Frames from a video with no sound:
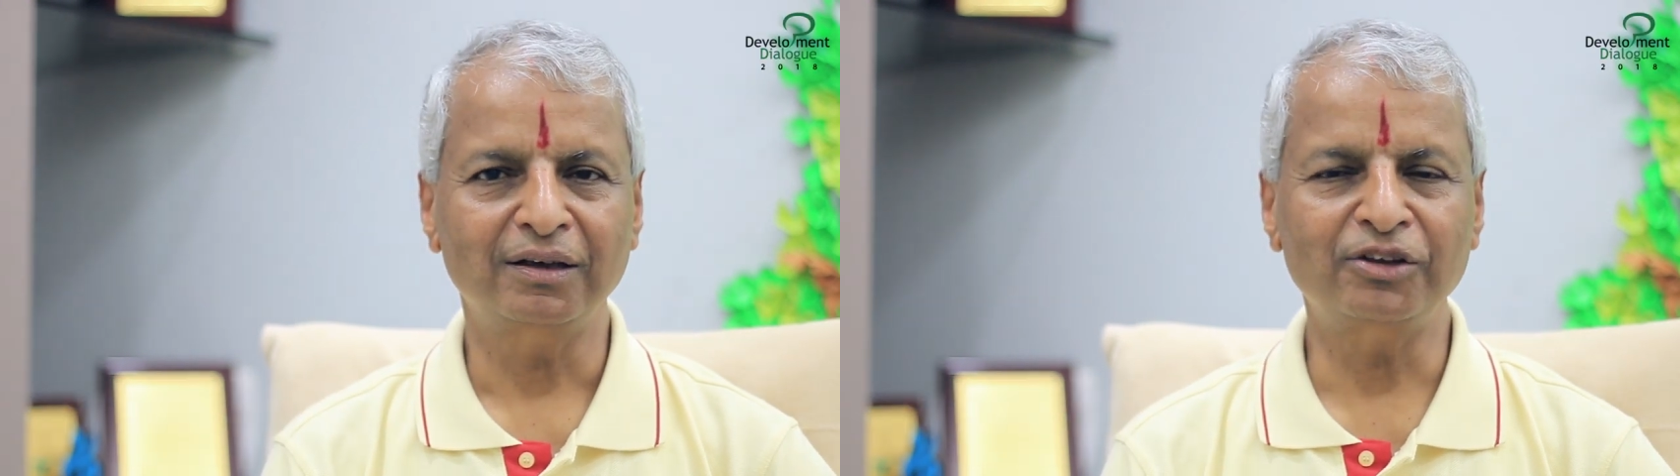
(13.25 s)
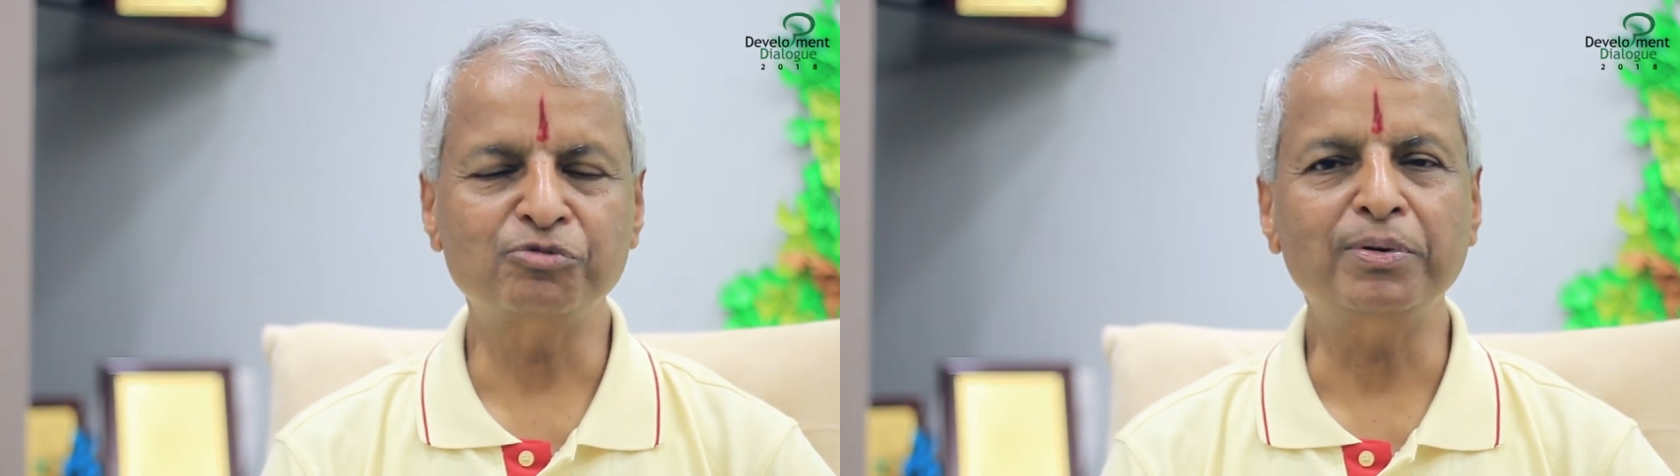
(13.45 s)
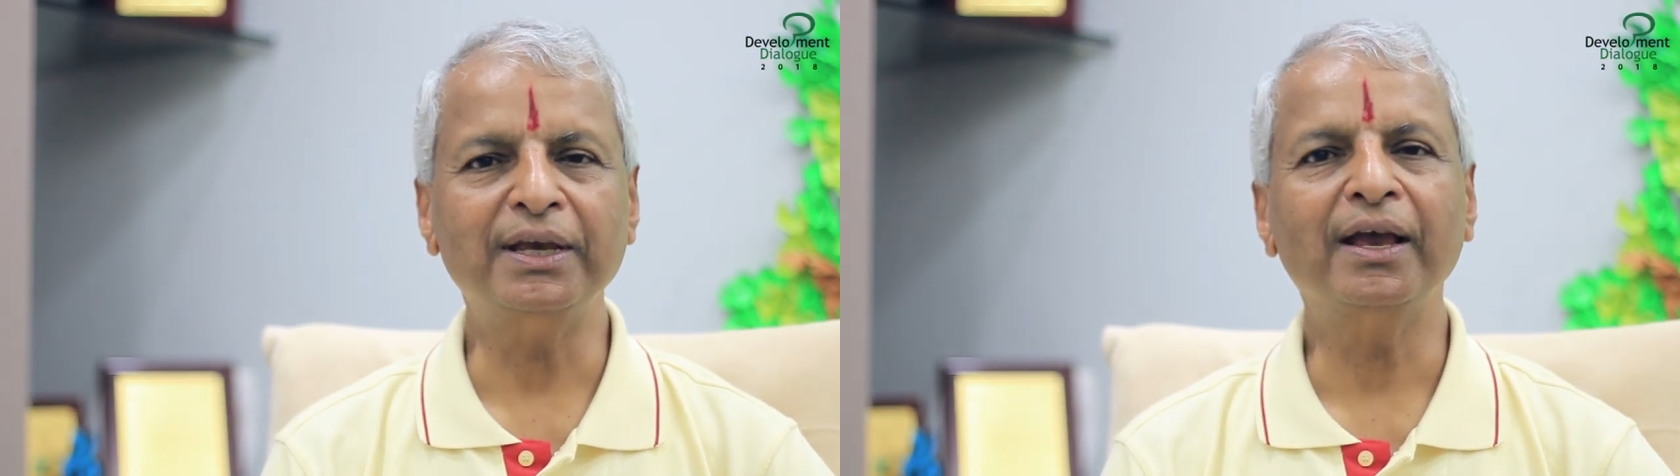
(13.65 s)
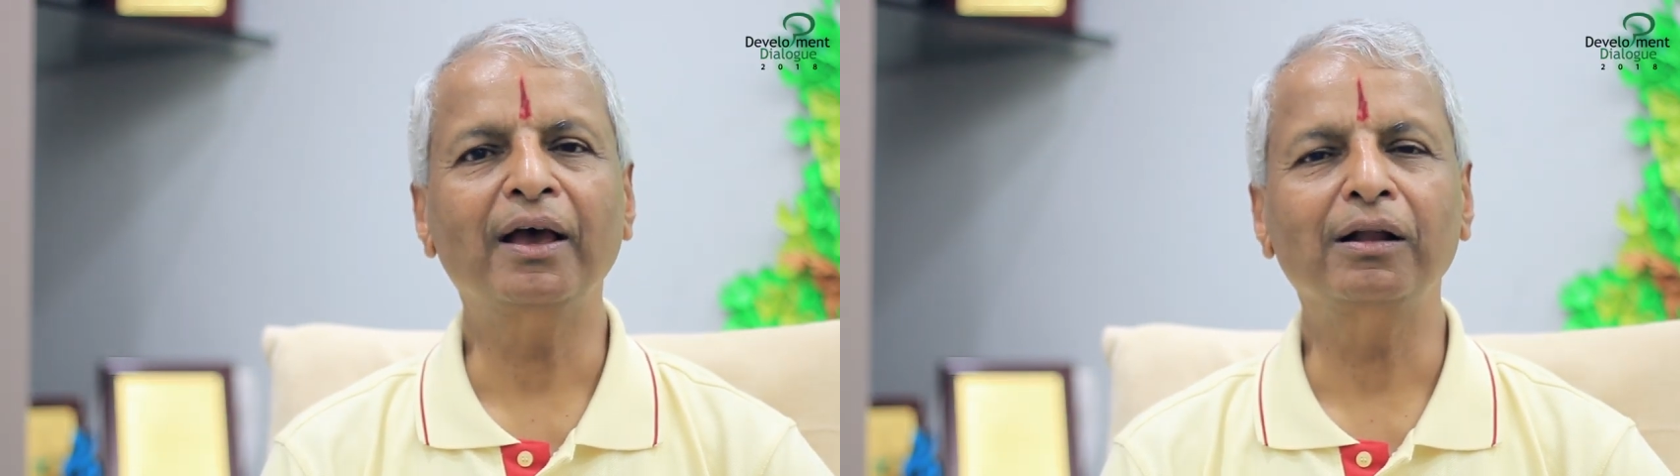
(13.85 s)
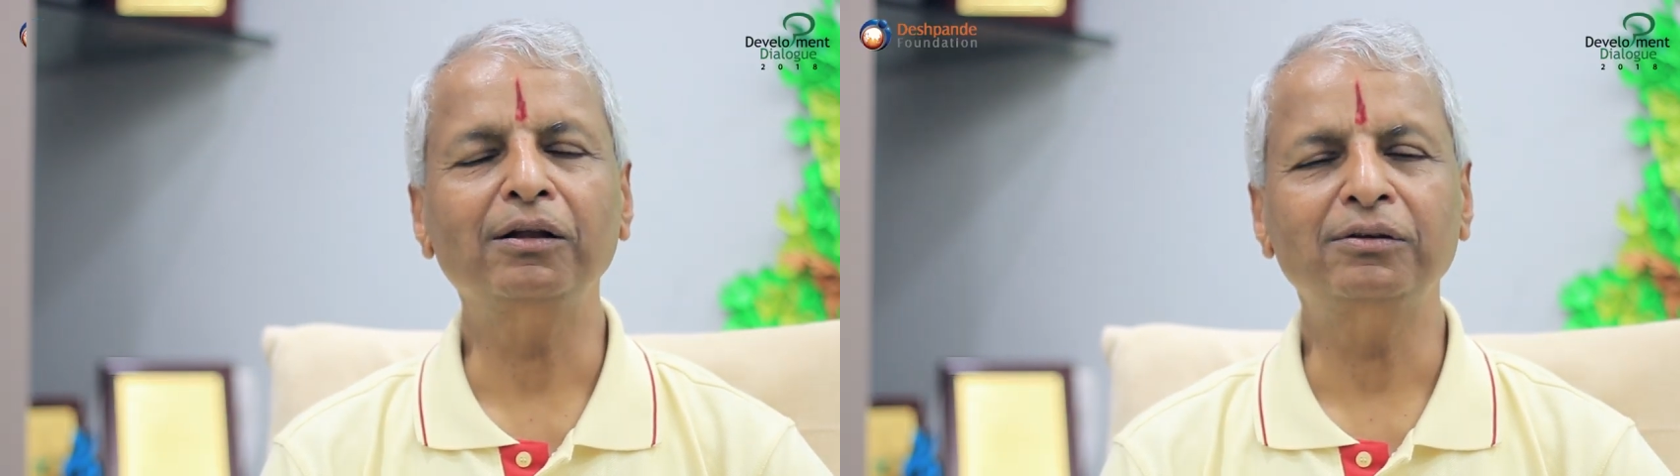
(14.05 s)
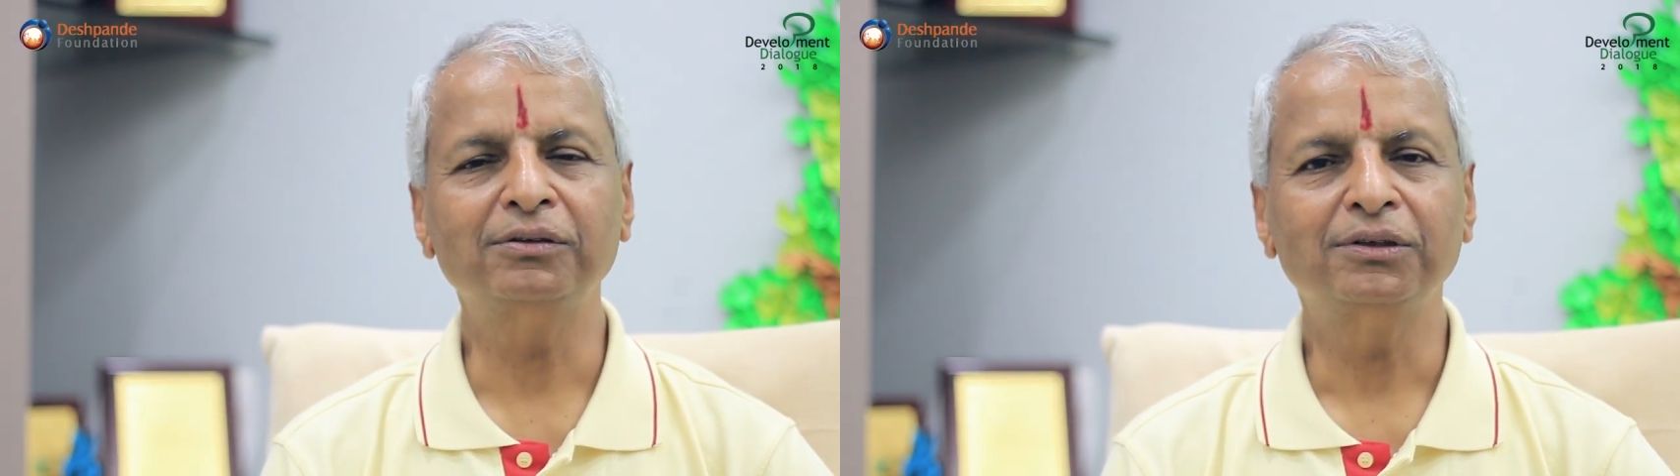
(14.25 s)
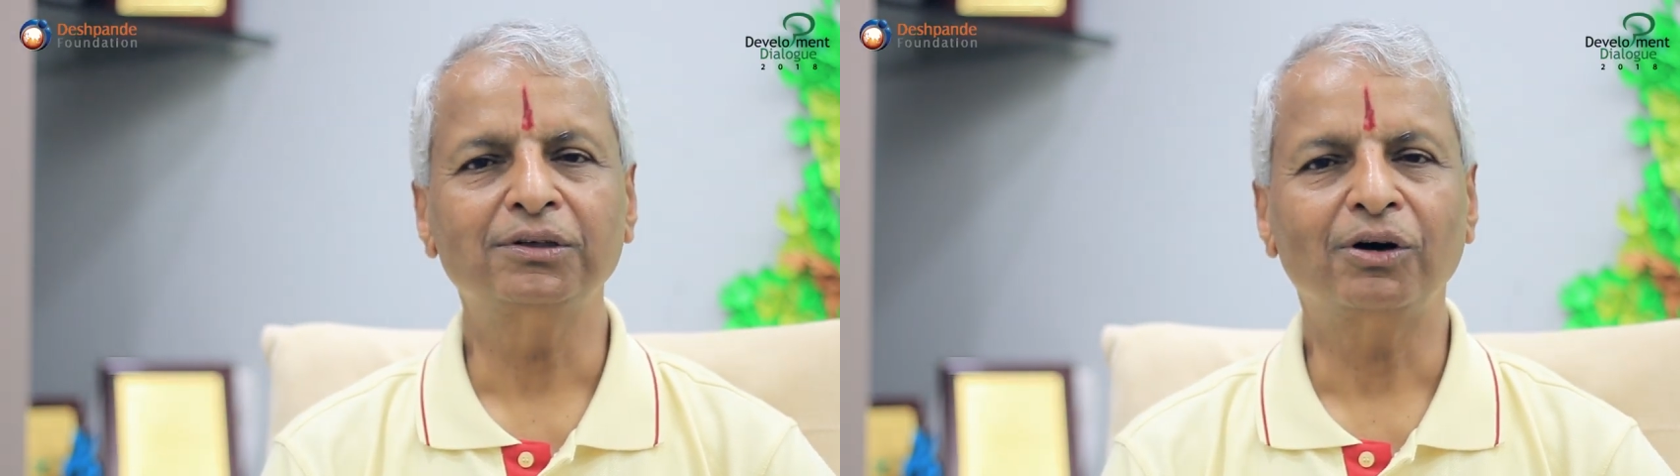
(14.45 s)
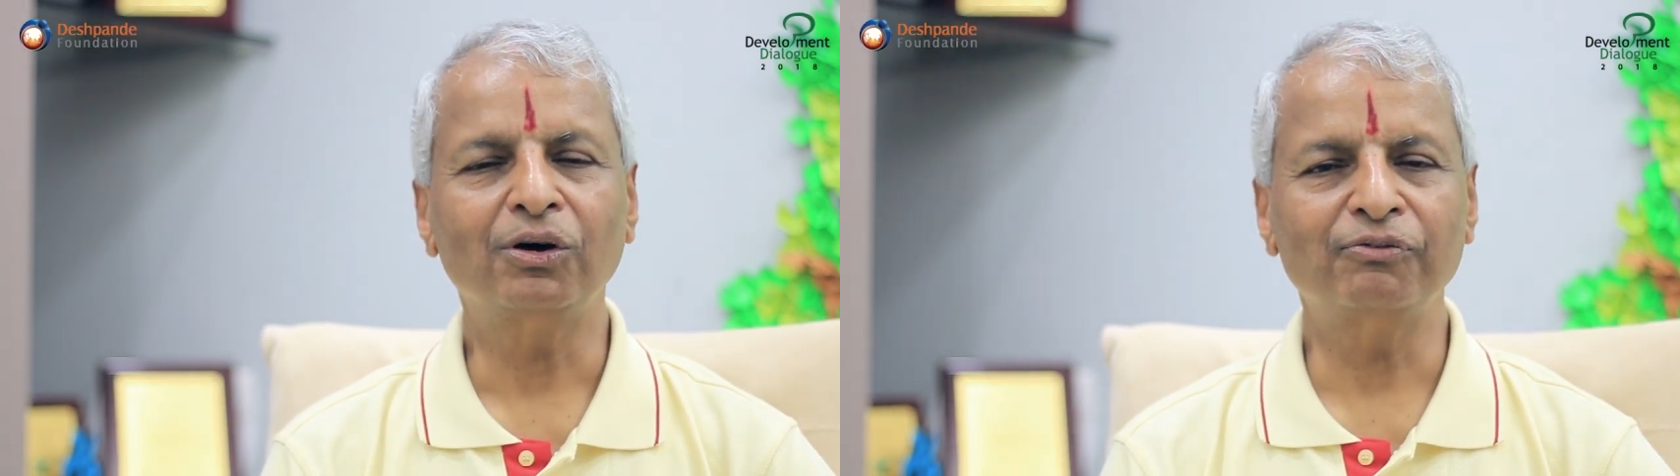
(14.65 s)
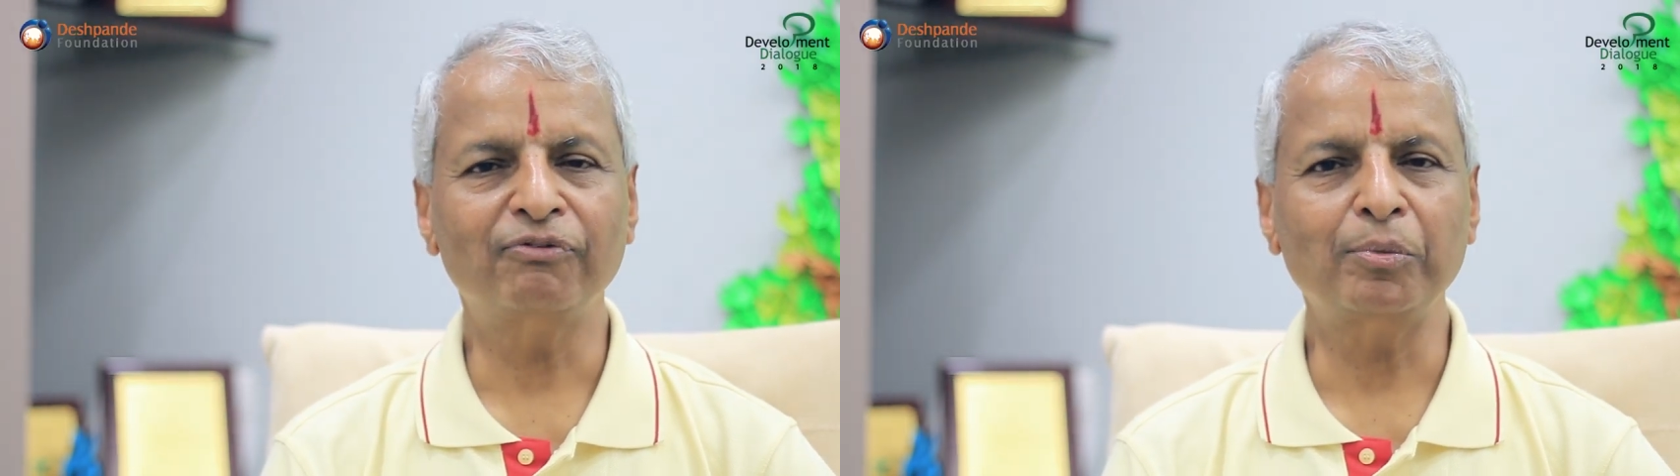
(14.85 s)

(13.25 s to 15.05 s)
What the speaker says: It's being held on